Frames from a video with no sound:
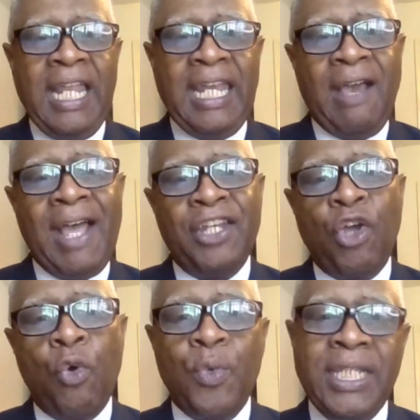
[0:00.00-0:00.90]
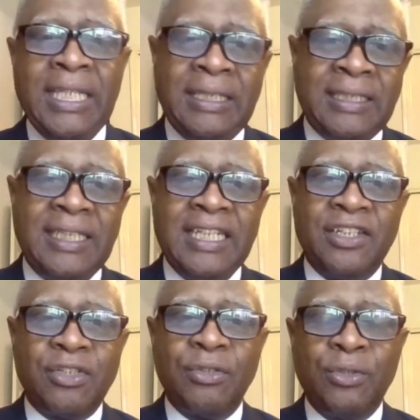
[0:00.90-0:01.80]
Now, I know we
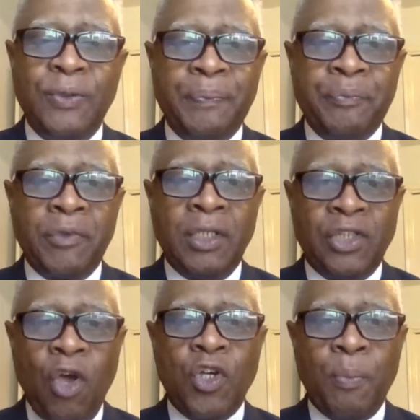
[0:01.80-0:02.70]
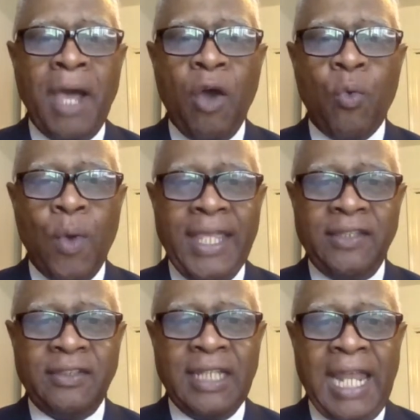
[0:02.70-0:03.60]
tend to talk about
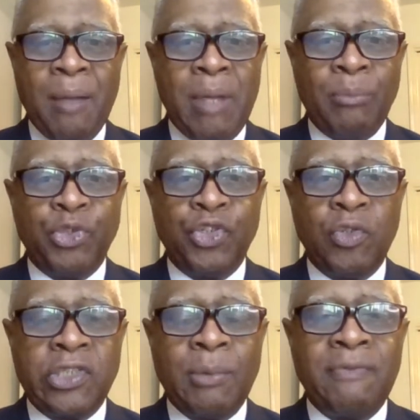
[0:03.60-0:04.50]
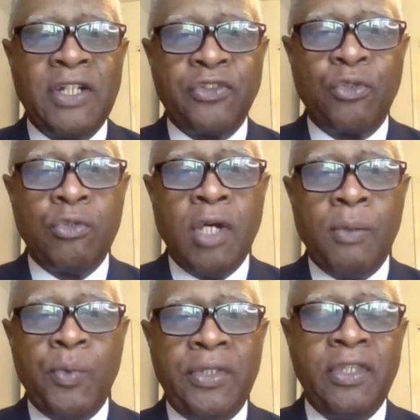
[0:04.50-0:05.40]
waste, and I'm sure some of us grew
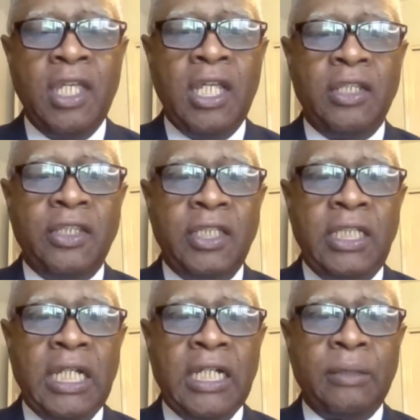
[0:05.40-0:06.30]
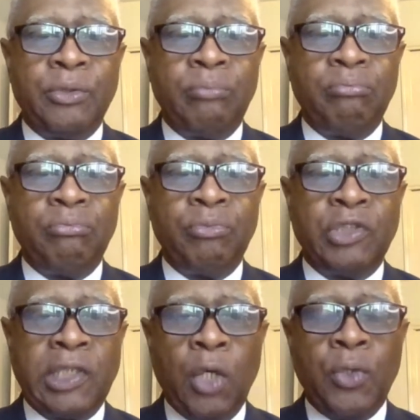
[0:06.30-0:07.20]
up with the
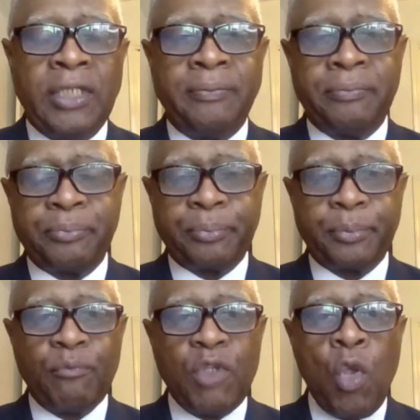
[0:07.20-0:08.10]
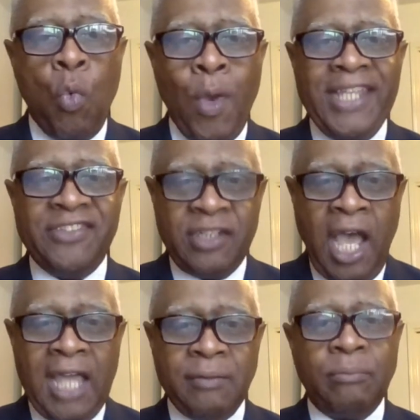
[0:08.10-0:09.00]
slogan waste
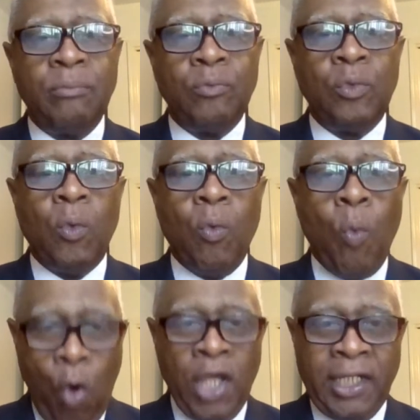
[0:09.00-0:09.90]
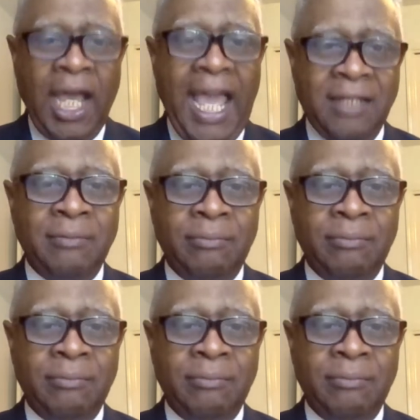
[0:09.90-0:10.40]
not, want not.